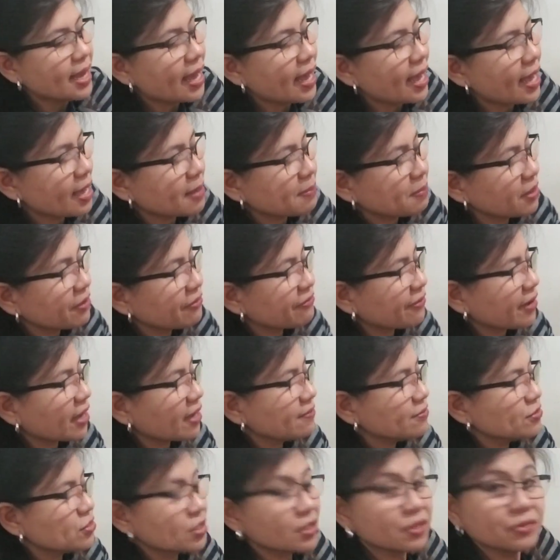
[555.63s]
I have my
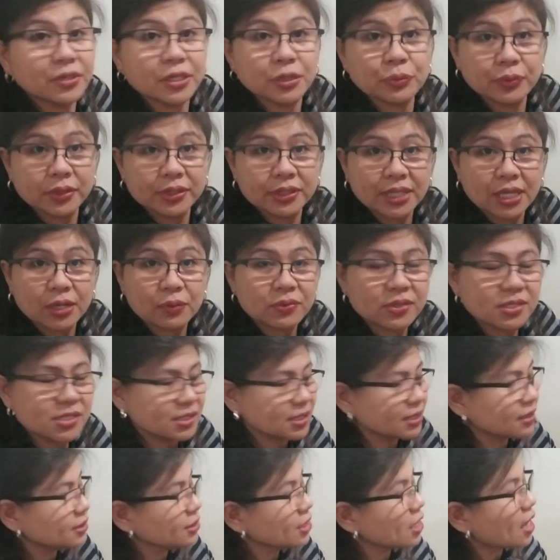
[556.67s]
5 children when they were
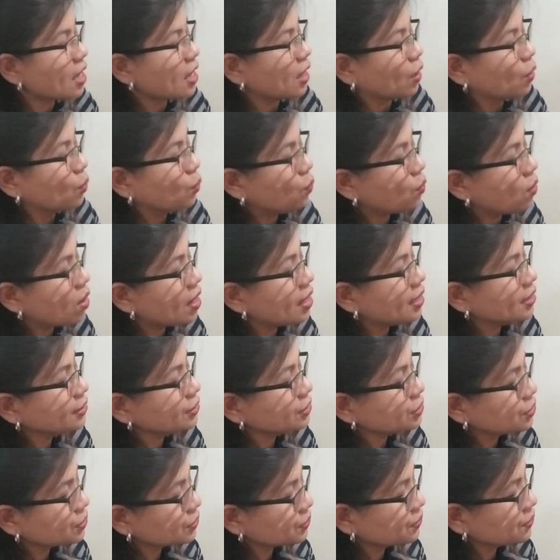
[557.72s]
still young. 1,
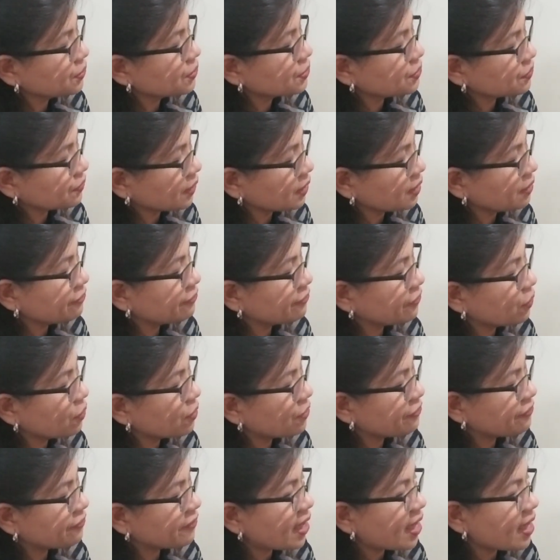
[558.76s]
2, 3,
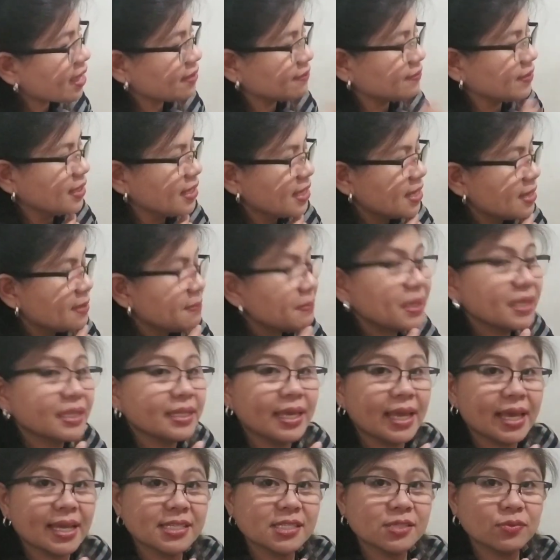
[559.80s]
4, 5. But
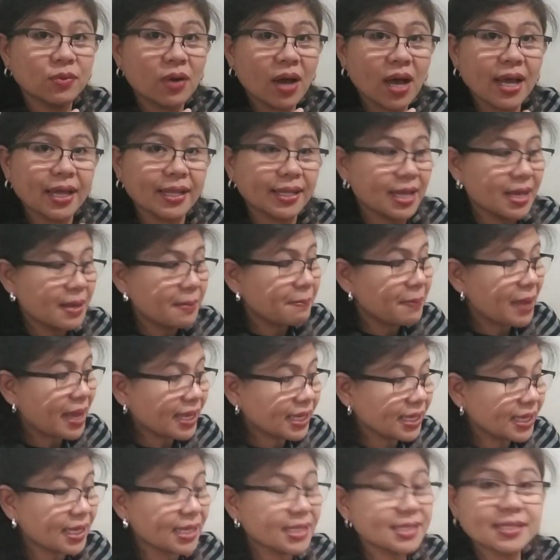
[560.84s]
guess what? My
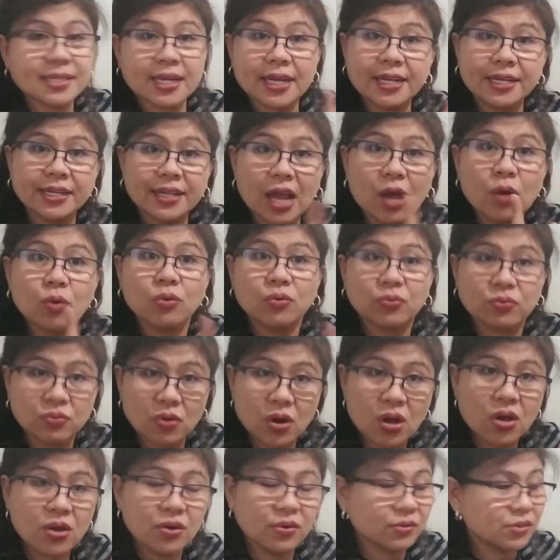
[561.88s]
kids are now
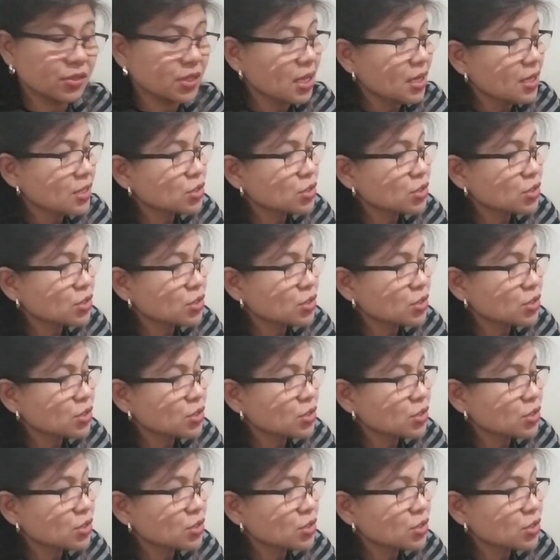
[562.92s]
grown.